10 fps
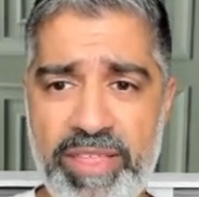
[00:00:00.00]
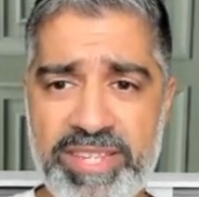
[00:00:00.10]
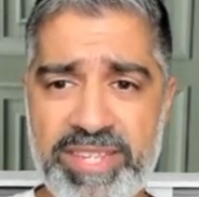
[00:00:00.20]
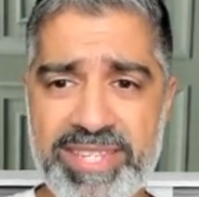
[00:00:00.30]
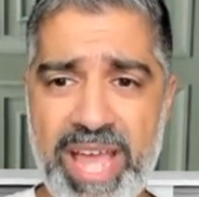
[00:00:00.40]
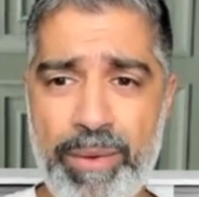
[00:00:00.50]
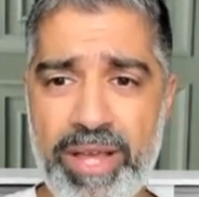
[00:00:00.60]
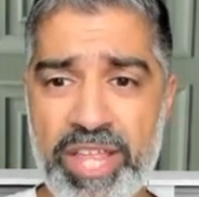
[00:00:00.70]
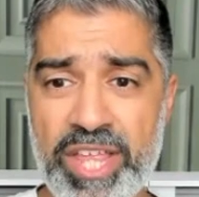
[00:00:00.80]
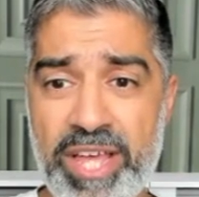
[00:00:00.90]
This is
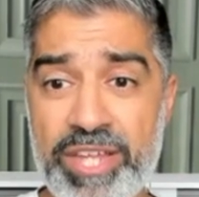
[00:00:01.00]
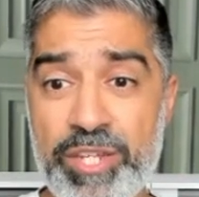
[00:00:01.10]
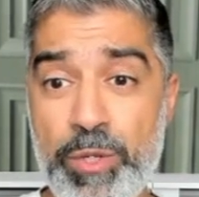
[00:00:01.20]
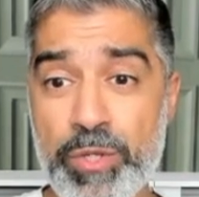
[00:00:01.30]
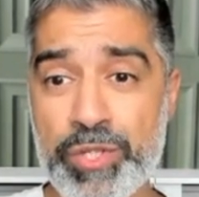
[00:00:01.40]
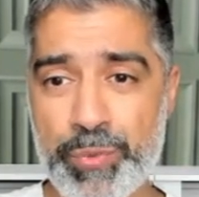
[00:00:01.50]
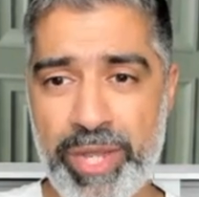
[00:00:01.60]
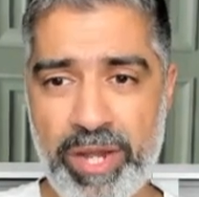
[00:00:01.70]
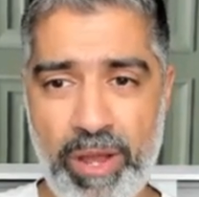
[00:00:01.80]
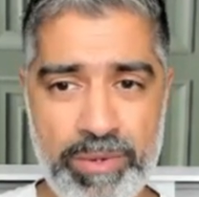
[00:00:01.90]
now a new
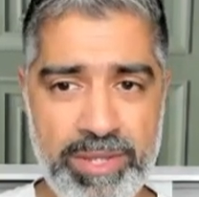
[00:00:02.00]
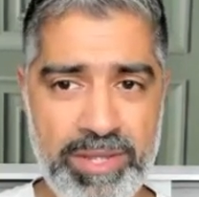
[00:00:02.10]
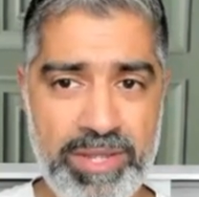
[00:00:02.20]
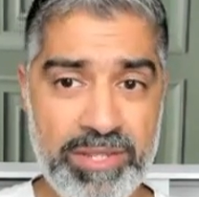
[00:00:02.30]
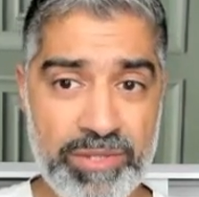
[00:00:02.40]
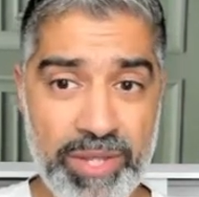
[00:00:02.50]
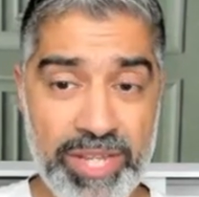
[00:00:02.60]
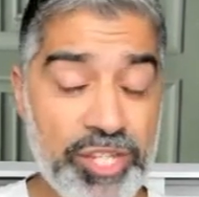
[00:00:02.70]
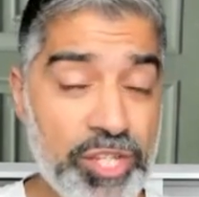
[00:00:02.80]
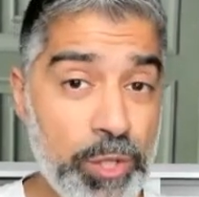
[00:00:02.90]
swing low. So
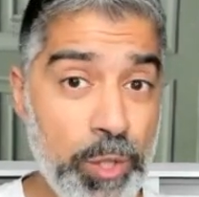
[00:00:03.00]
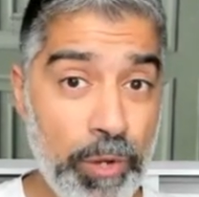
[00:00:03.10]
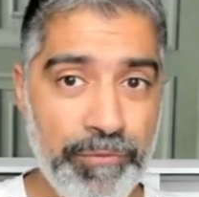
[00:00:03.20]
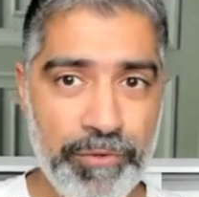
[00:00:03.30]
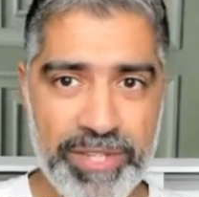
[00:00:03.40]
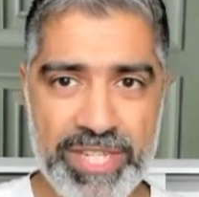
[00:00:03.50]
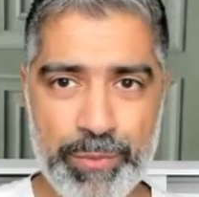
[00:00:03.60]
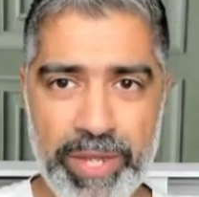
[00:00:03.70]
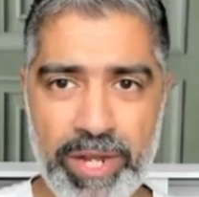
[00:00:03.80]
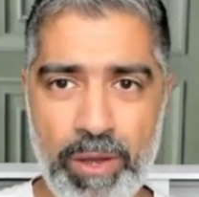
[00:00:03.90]
you can just look for these
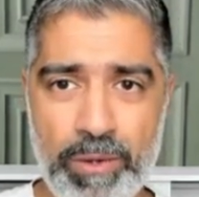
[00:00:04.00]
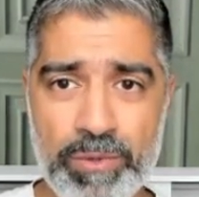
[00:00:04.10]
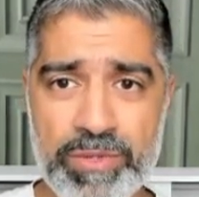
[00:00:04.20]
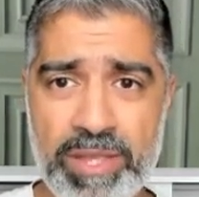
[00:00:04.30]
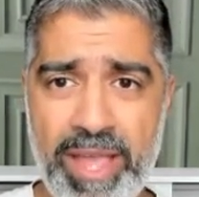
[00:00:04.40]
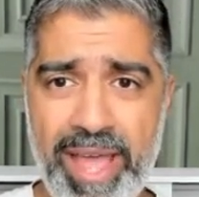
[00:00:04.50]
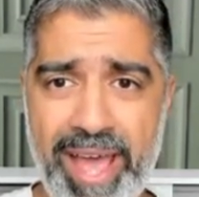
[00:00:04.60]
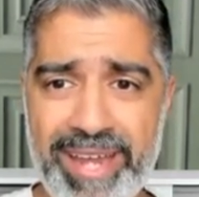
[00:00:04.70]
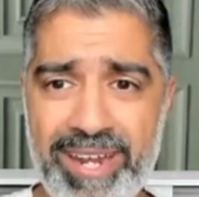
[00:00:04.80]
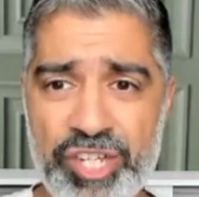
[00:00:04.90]
swing lows
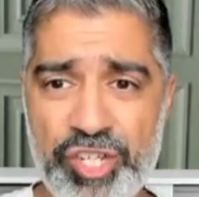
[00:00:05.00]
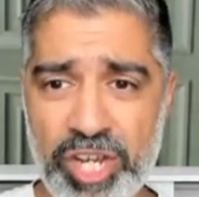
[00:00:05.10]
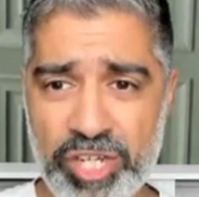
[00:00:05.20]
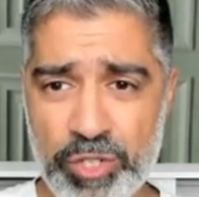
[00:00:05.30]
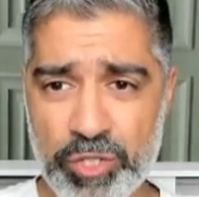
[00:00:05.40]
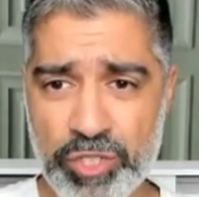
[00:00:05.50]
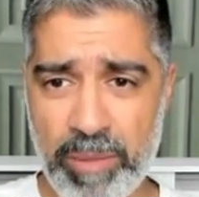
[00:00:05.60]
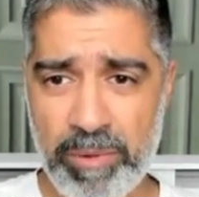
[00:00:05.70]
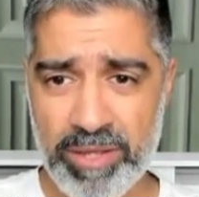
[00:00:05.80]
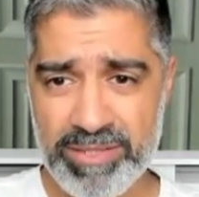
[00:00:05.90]
and adjust your
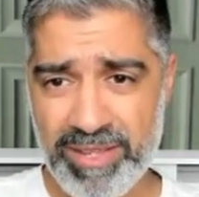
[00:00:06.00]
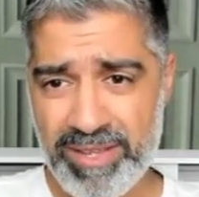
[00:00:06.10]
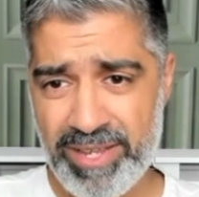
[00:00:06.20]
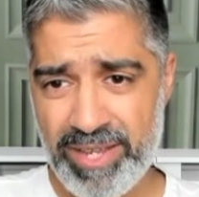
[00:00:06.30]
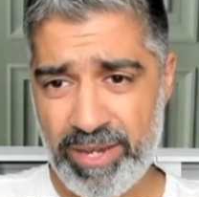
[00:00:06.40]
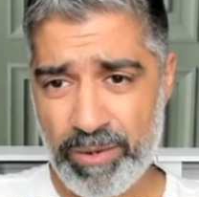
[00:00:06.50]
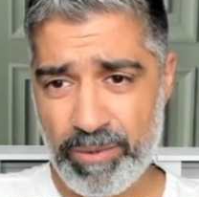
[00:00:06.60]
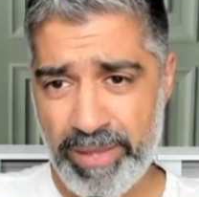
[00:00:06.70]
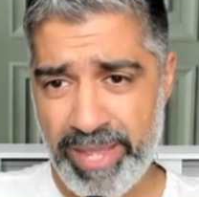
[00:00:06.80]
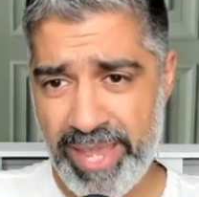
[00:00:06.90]
stop loss.
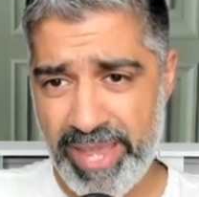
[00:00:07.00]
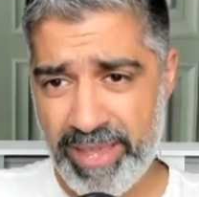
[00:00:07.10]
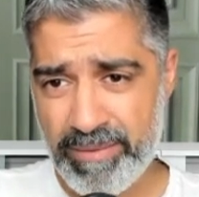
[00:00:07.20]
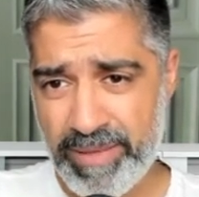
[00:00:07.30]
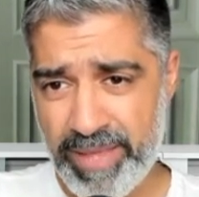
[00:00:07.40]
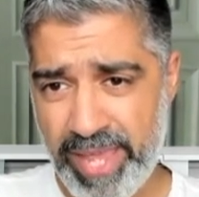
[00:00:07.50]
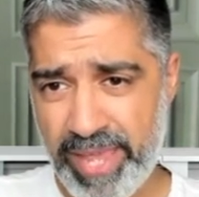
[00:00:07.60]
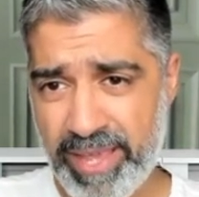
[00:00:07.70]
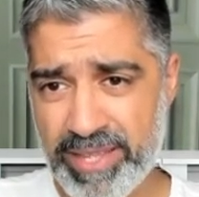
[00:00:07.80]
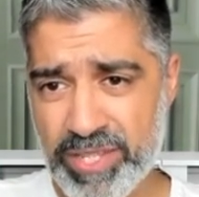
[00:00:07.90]
Here
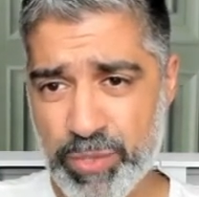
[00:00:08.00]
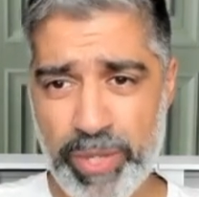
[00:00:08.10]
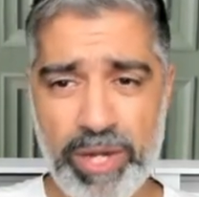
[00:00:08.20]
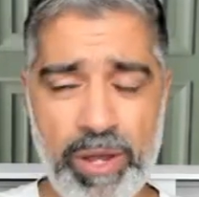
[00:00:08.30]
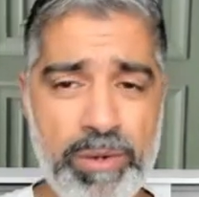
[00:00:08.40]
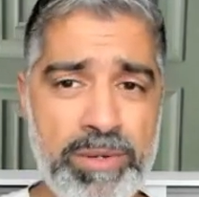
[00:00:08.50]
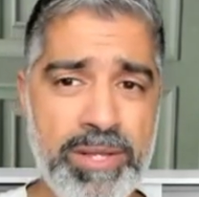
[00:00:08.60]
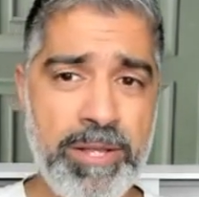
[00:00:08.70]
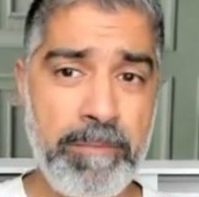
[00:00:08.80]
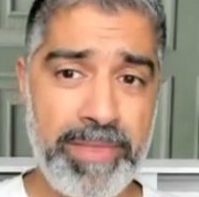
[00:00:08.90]
is a swing
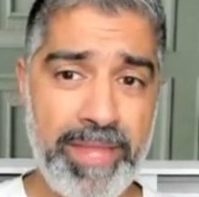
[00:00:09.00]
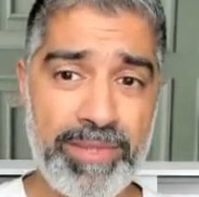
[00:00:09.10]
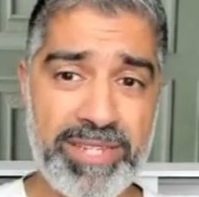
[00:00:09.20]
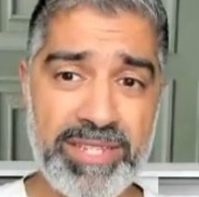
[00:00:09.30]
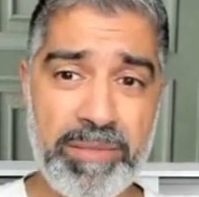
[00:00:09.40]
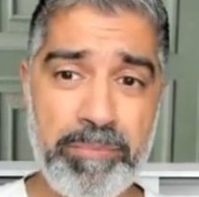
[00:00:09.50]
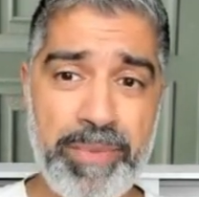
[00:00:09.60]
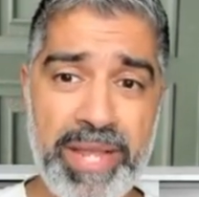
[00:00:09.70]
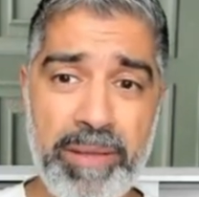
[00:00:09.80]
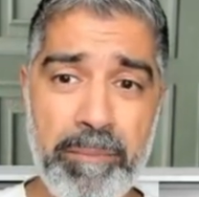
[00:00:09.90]
low. Now this is a
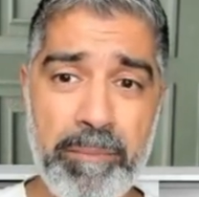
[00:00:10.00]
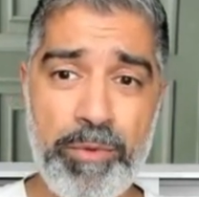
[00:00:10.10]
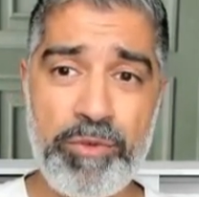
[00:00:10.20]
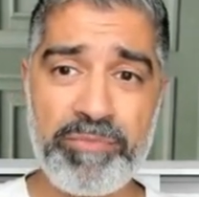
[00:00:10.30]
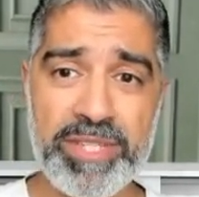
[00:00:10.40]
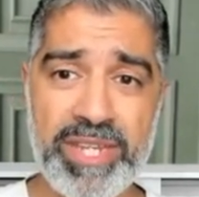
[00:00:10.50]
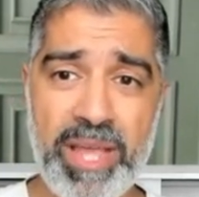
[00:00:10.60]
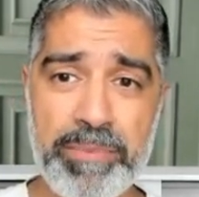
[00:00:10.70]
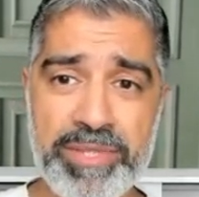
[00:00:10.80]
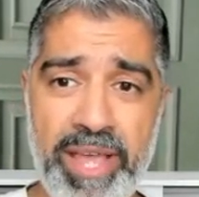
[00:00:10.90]
big movement to
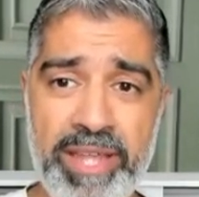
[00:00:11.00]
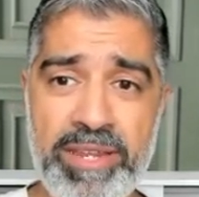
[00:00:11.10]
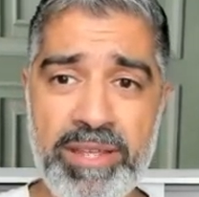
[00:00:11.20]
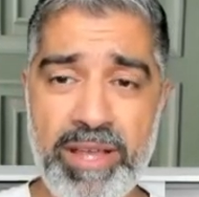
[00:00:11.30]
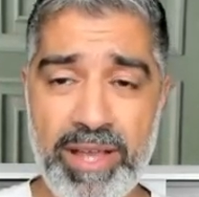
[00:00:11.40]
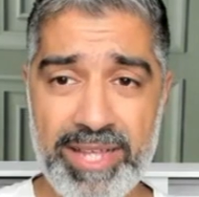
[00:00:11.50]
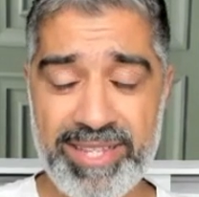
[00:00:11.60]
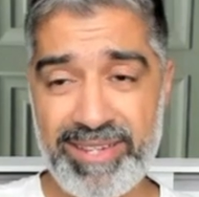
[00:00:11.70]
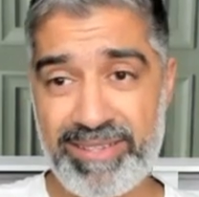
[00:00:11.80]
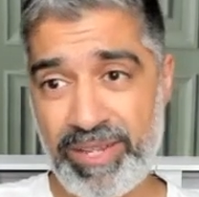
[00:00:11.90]
the upside,
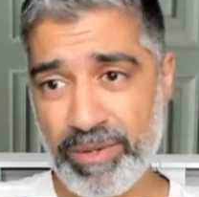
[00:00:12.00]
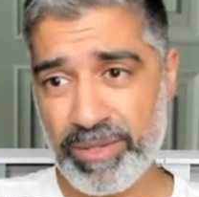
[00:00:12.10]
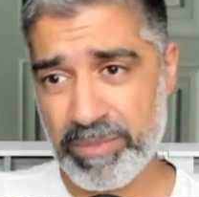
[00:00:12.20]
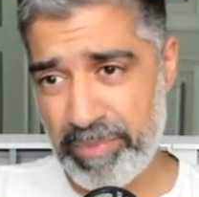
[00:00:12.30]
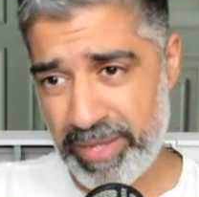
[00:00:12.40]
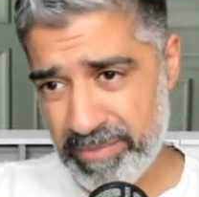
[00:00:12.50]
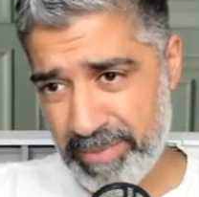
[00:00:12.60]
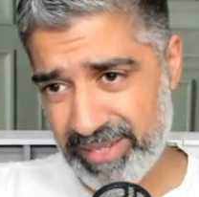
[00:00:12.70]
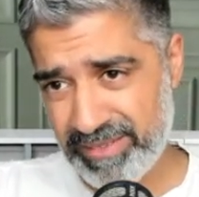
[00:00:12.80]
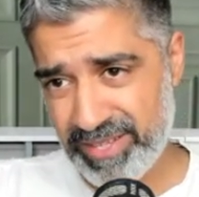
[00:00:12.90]
as in, it's a
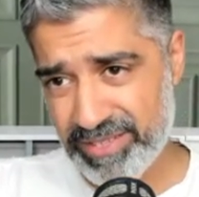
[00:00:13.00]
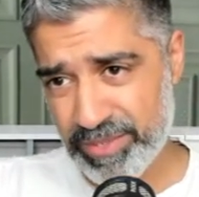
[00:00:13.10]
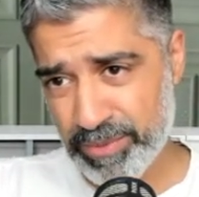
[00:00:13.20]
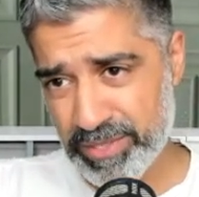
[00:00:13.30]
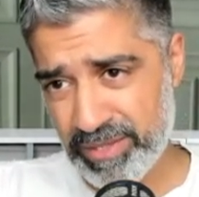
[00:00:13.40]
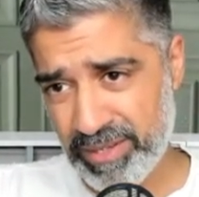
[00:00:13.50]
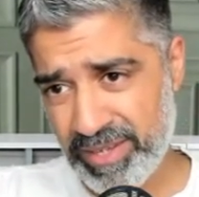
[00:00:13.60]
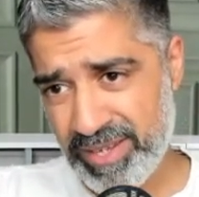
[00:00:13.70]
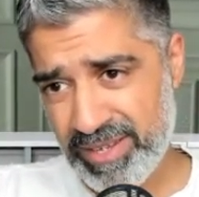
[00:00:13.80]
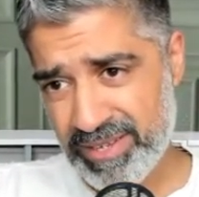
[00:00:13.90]
big distance.
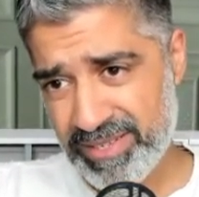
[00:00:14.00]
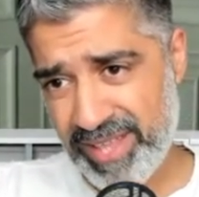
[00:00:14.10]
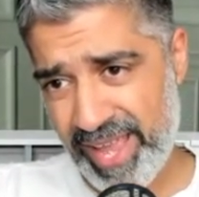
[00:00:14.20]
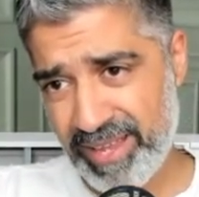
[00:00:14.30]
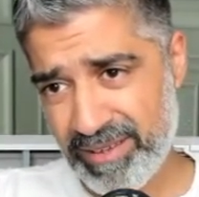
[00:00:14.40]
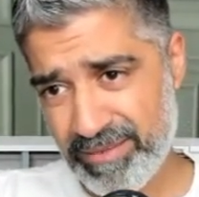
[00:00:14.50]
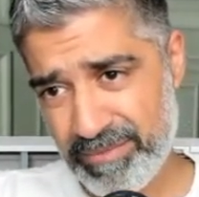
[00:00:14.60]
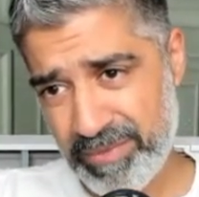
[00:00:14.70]
It's like,